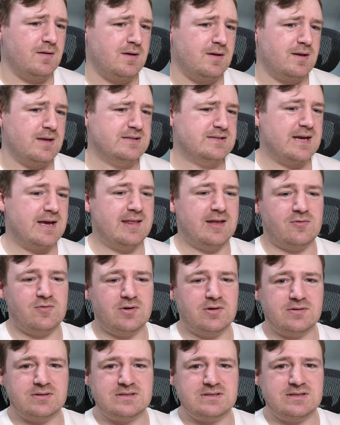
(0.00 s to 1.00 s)
his highlight
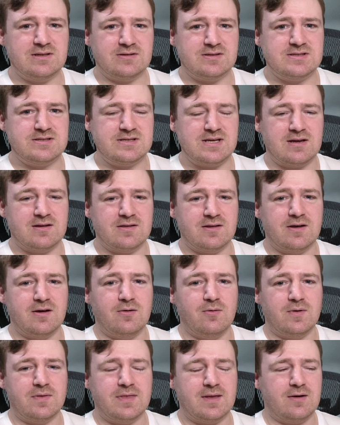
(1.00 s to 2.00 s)
reel is still sick,
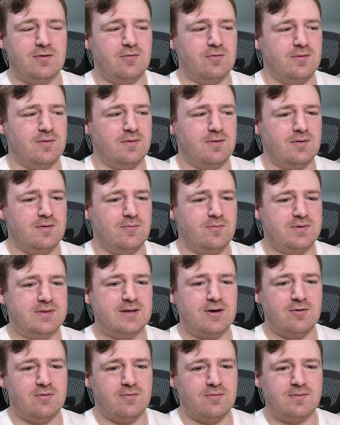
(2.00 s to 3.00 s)
though, without
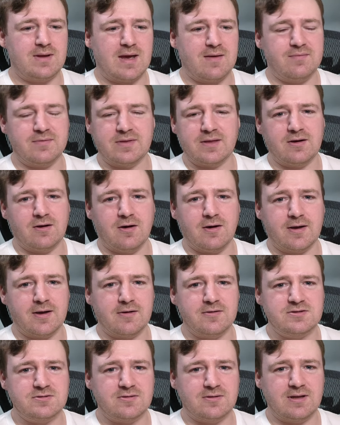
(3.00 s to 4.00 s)
having the
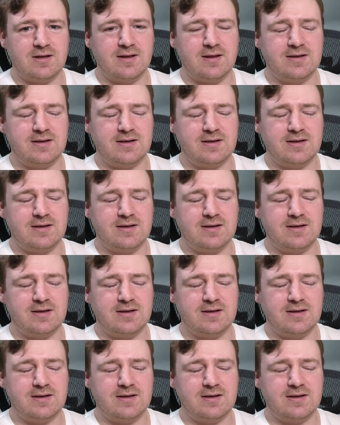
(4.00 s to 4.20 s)
knockouts, really.